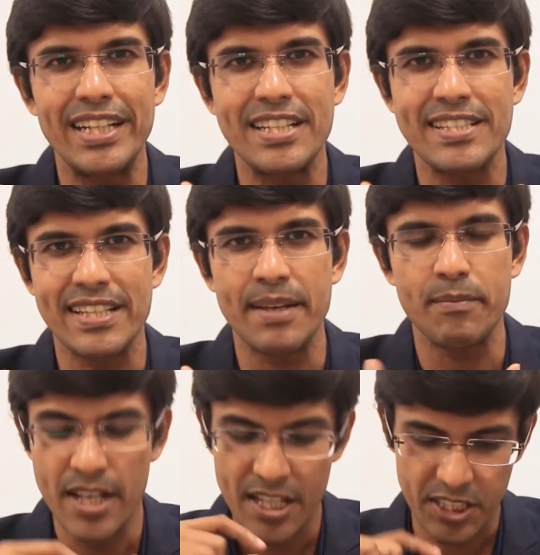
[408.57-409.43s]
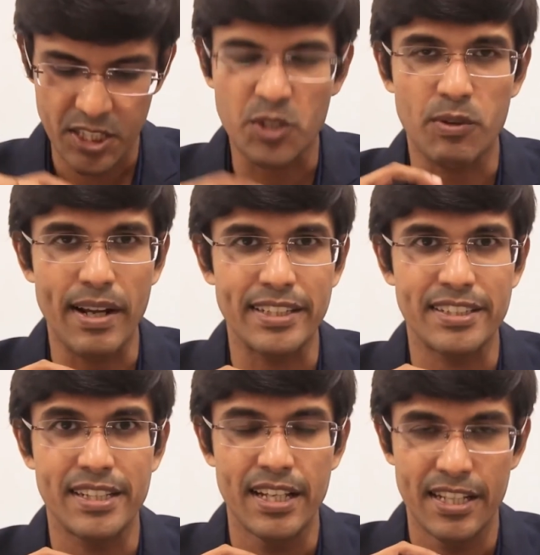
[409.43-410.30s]
the
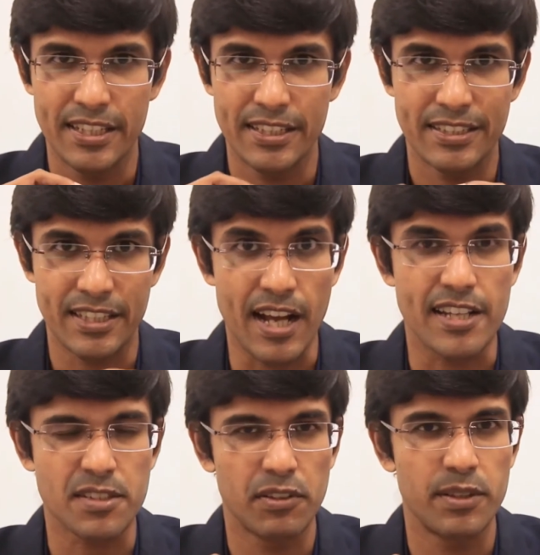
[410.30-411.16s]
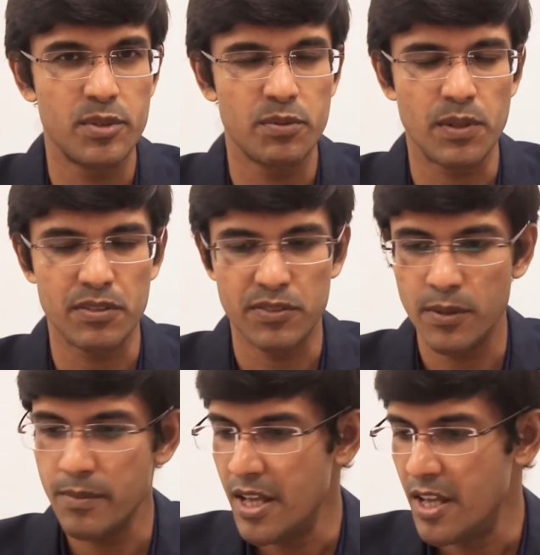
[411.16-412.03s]
correct task for them to
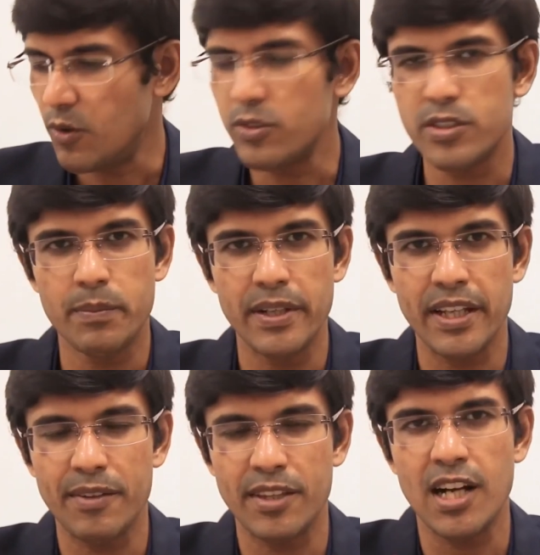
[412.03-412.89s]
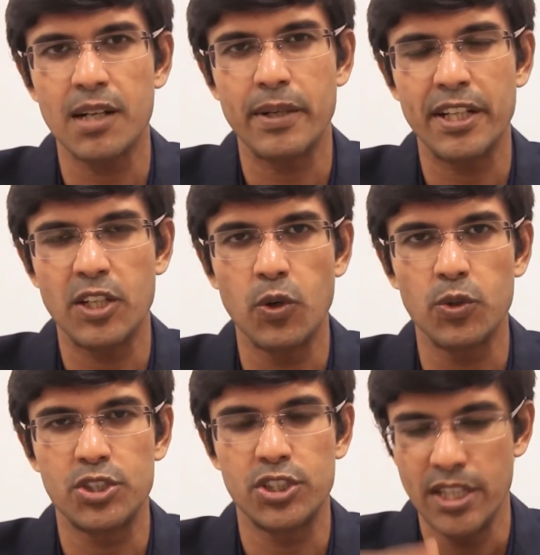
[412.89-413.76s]
perform. Also bring a third party
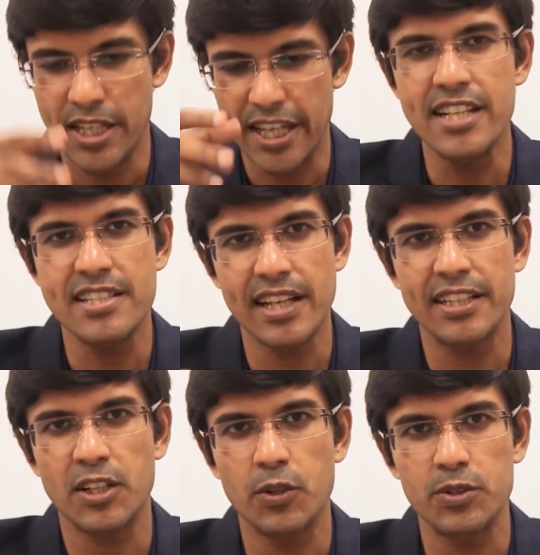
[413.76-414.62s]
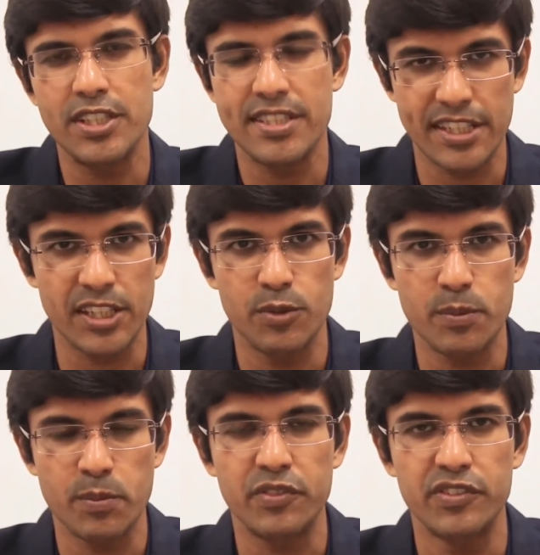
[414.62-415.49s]
coach inside the coaching session with
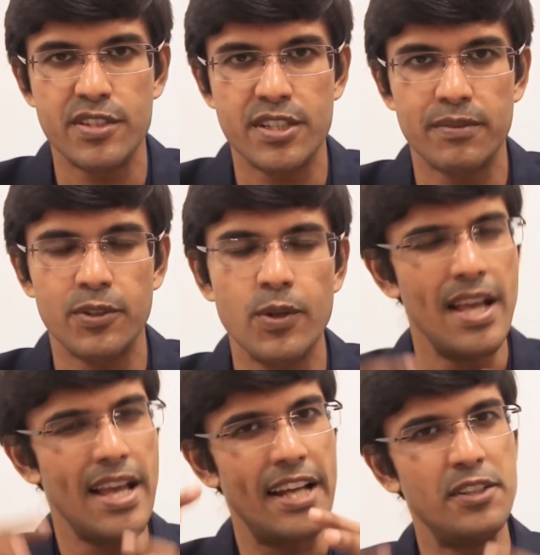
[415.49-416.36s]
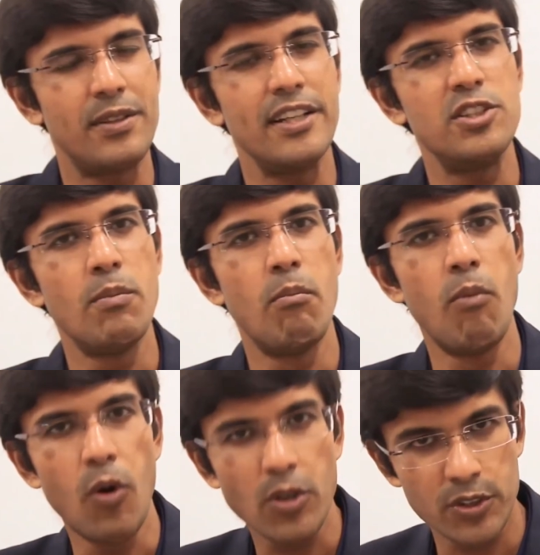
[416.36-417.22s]
your performance review, and you can do
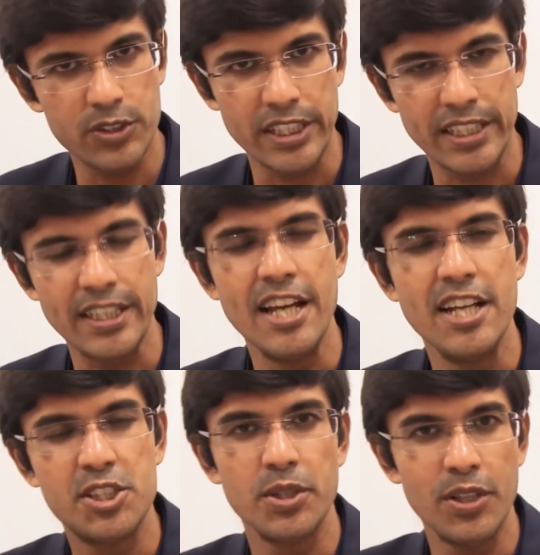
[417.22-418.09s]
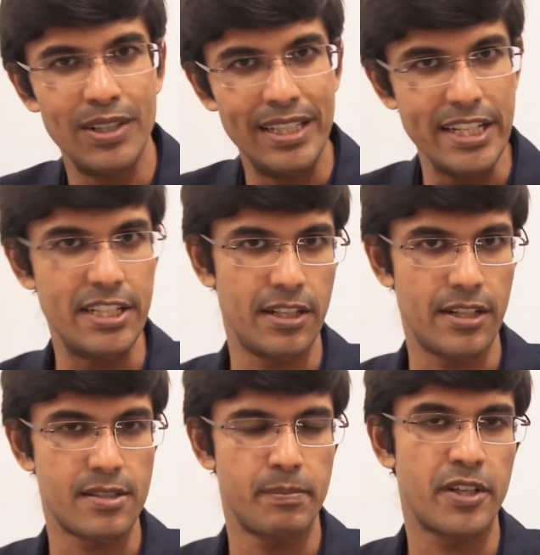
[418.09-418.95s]
more coaching to your
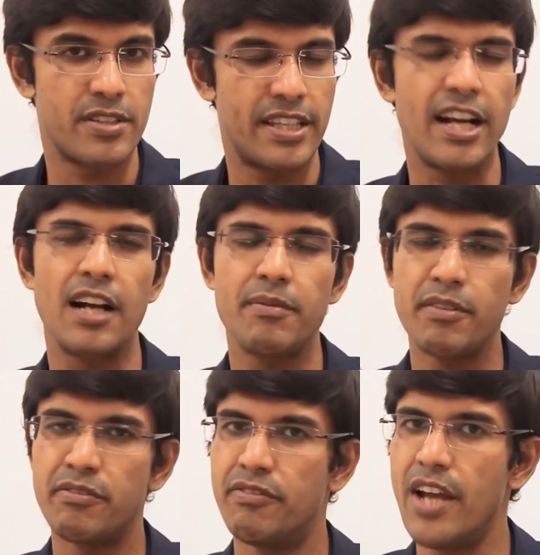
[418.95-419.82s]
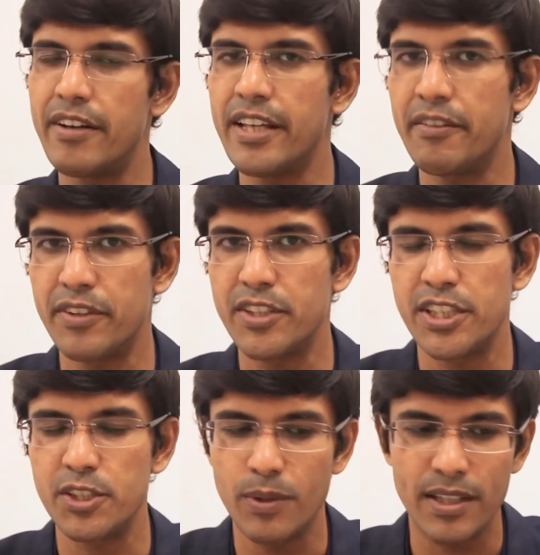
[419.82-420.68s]
leaders because they got to be very
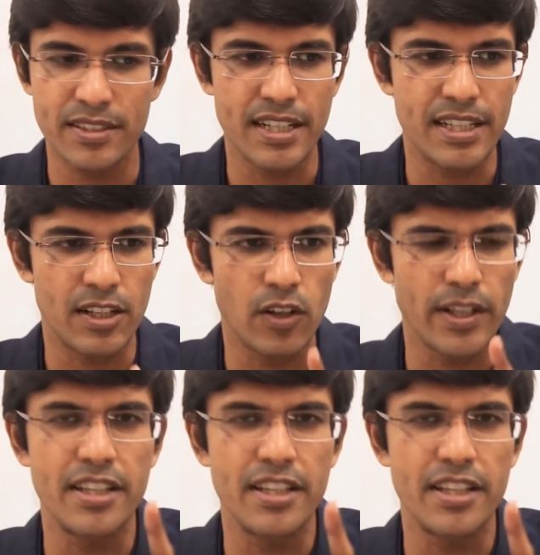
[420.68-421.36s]
efficient to understand that okay,